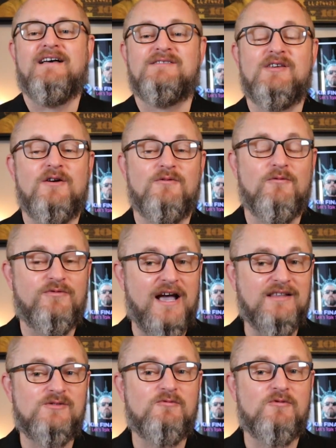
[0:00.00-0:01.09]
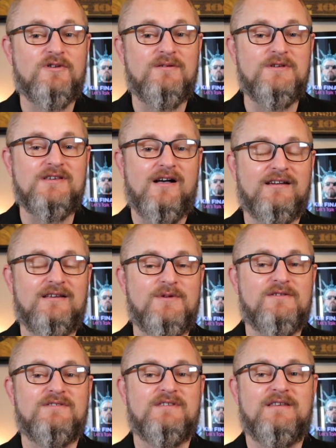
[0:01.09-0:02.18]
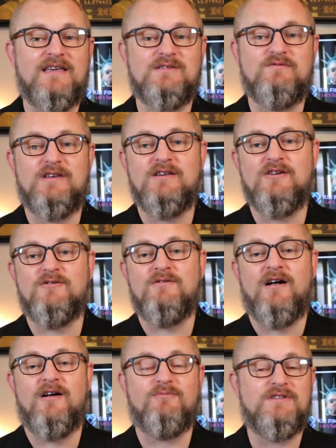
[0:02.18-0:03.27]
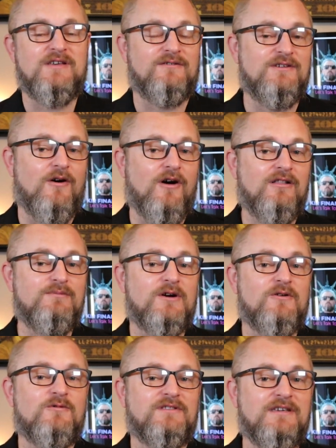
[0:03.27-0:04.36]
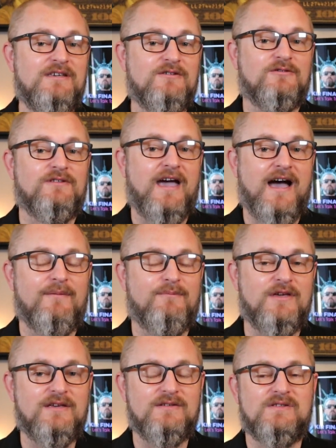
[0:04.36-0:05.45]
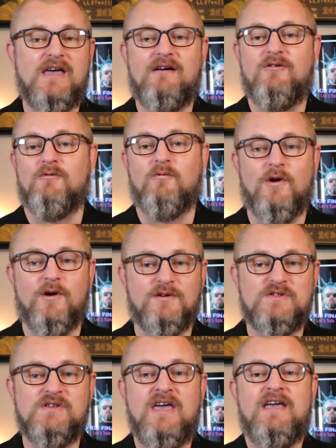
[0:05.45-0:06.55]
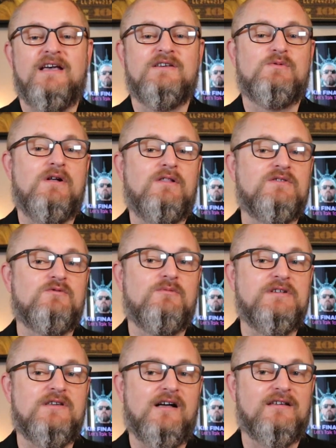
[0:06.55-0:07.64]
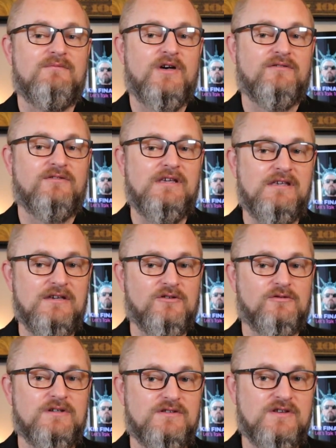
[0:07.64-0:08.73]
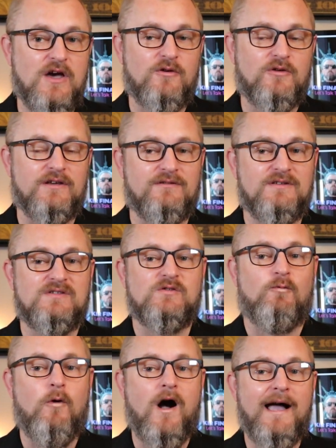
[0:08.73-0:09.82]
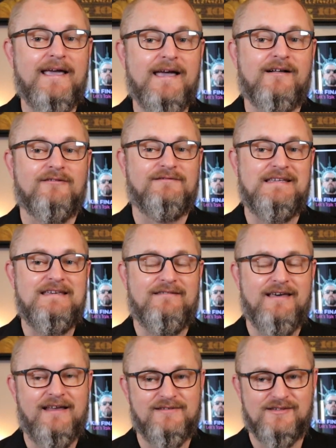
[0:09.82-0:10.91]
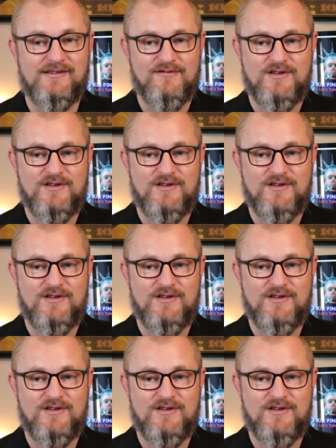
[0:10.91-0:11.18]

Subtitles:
So that's what we're going to be talking about in today's video. I'll be telling you all about what the YLD app is, how it works, as well as we'll be talking about the YLD token. This is YLD, that is their